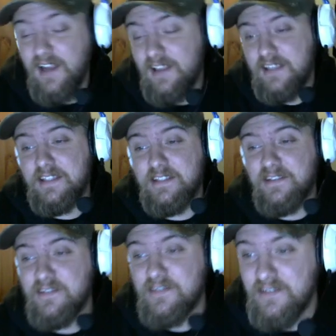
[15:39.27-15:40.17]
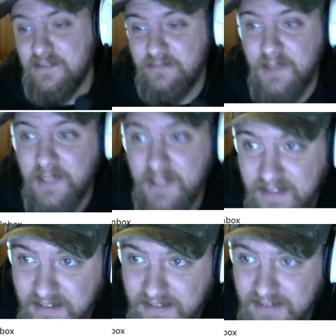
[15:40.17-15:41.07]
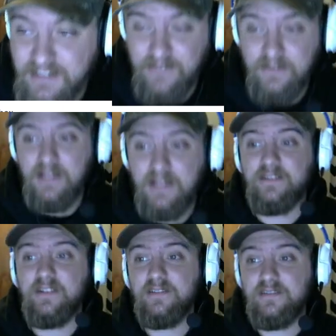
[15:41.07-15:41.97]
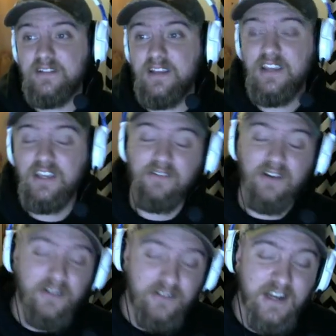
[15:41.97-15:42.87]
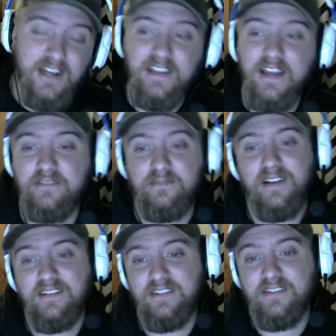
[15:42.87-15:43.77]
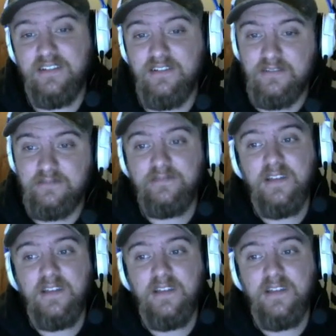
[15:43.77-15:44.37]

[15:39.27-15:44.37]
I like these cars, but $7,000. You have 180,000 miles on this car.